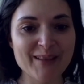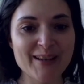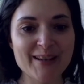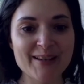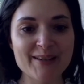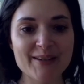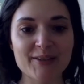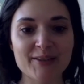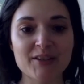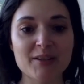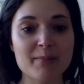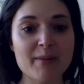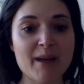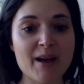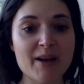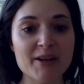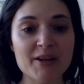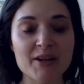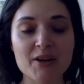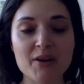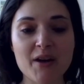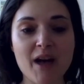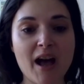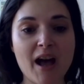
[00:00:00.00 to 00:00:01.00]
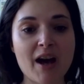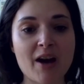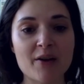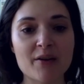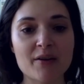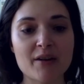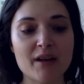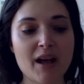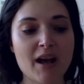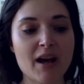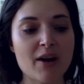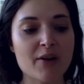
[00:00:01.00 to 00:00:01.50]
Just about,
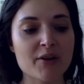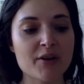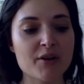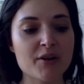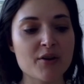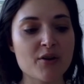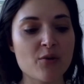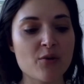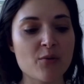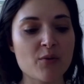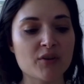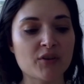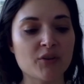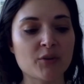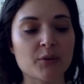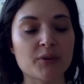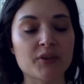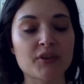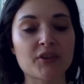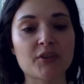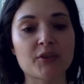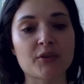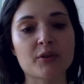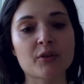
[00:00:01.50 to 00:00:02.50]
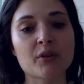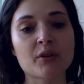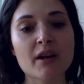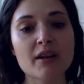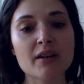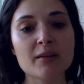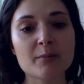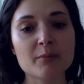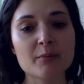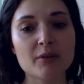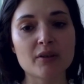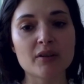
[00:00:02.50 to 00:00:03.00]
how to know what sources are
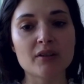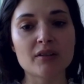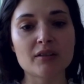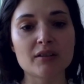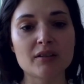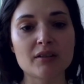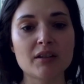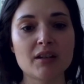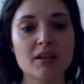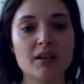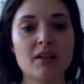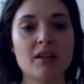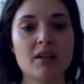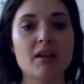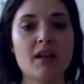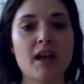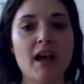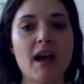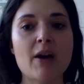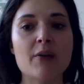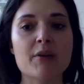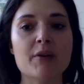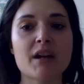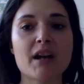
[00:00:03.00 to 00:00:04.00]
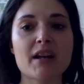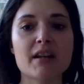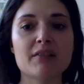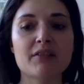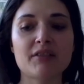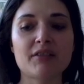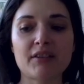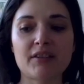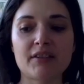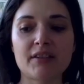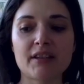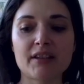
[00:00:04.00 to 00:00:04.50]
credible, how to kind of
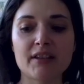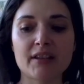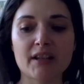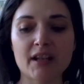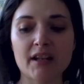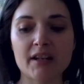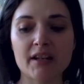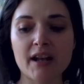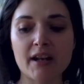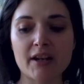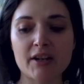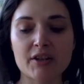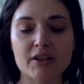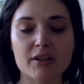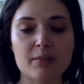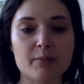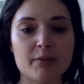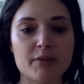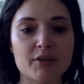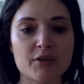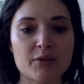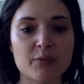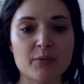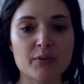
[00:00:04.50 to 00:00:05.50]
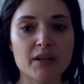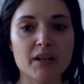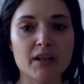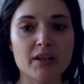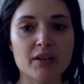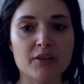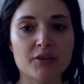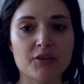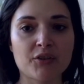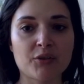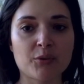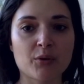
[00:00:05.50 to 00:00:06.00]
see the connection between
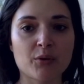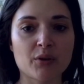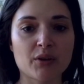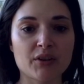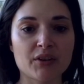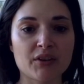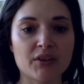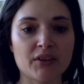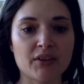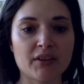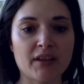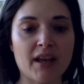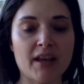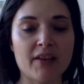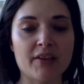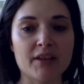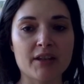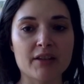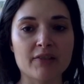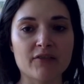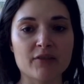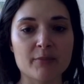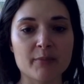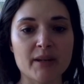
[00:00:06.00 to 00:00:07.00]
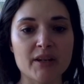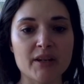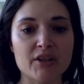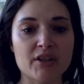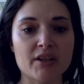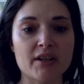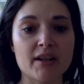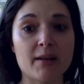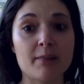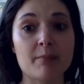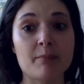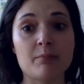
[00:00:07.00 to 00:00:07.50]
a source and the
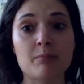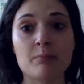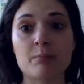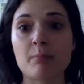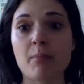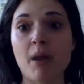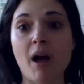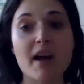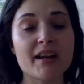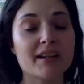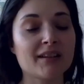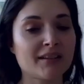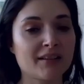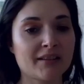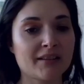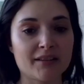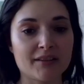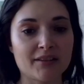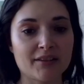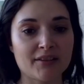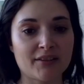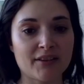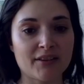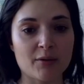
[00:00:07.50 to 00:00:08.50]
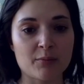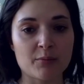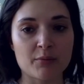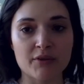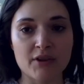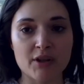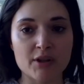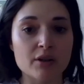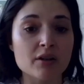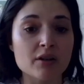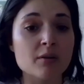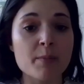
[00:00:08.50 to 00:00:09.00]
information and biases
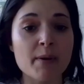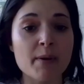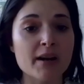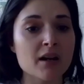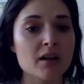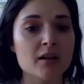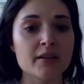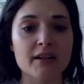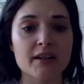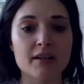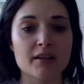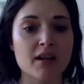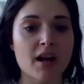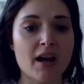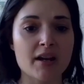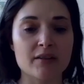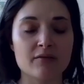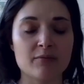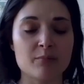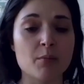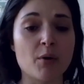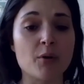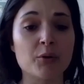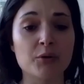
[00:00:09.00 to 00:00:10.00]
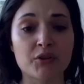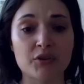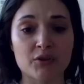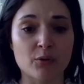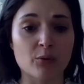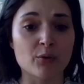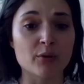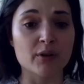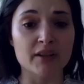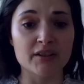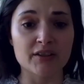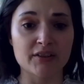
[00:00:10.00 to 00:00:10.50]
that are apparent in kind of most
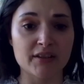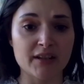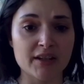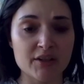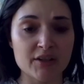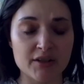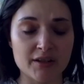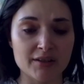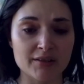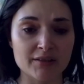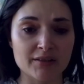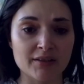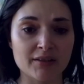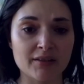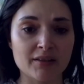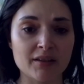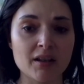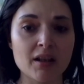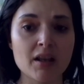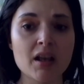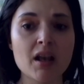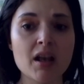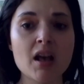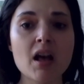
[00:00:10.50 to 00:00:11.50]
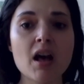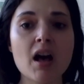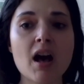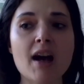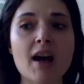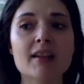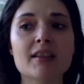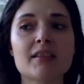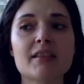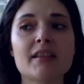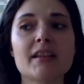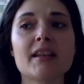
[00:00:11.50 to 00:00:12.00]
organizations.
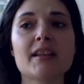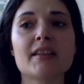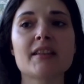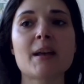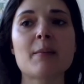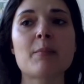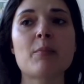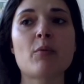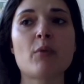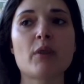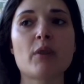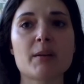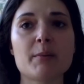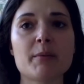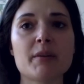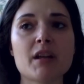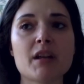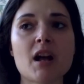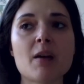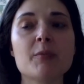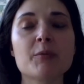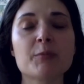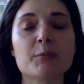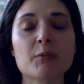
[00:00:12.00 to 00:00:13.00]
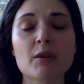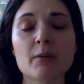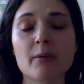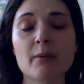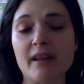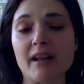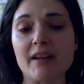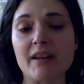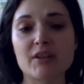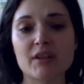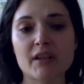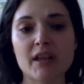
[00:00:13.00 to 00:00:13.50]
I think at that point, it becomes more about
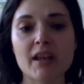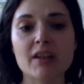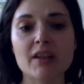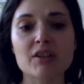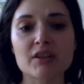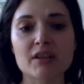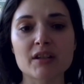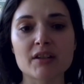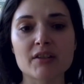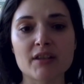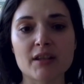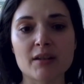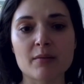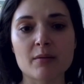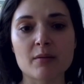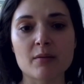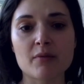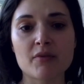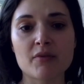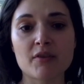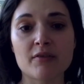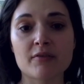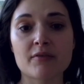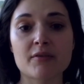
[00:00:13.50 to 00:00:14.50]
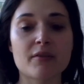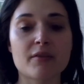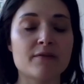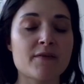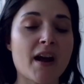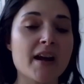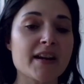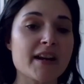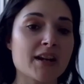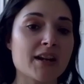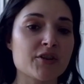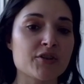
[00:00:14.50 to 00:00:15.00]
education than the
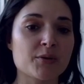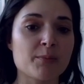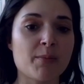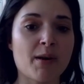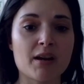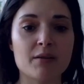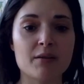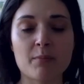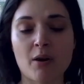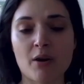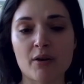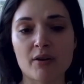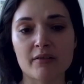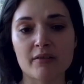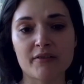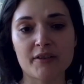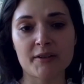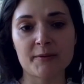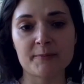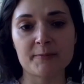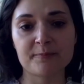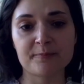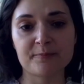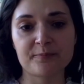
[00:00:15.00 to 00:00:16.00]
financial part of it.